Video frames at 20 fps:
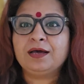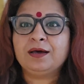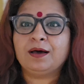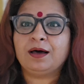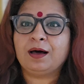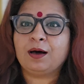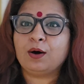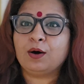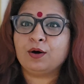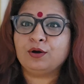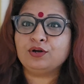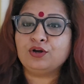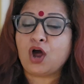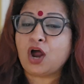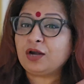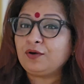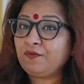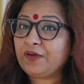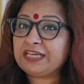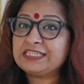
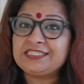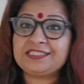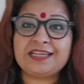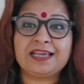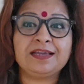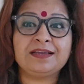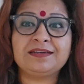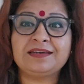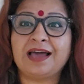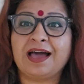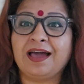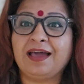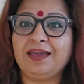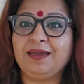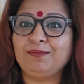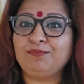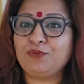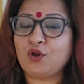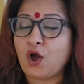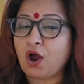not wasting
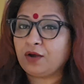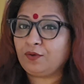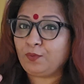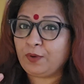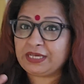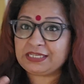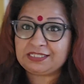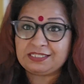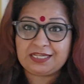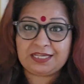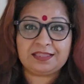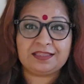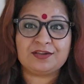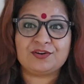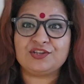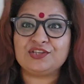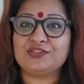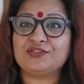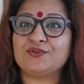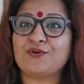time, not wasting the
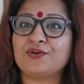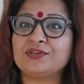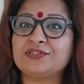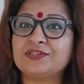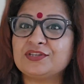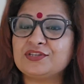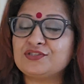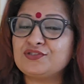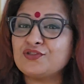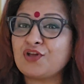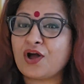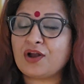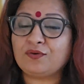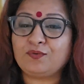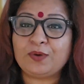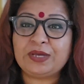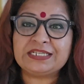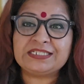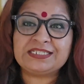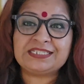resources, not
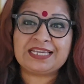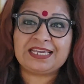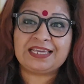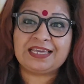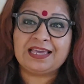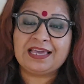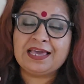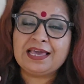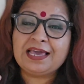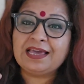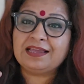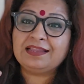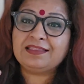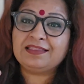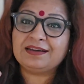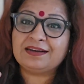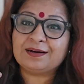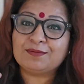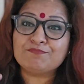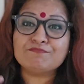wasting
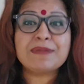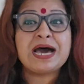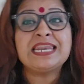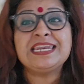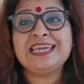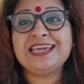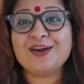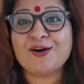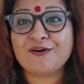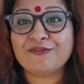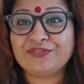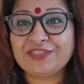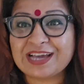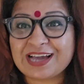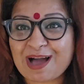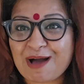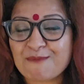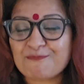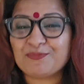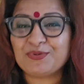the money of the
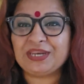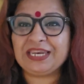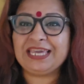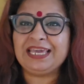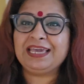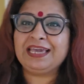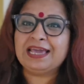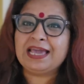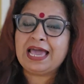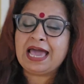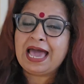company,